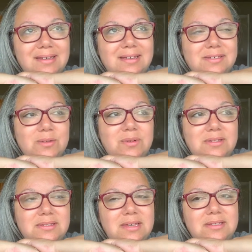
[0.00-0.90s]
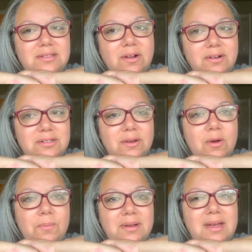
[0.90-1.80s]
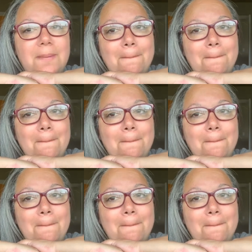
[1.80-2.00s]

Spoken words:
as soon as things started to open up,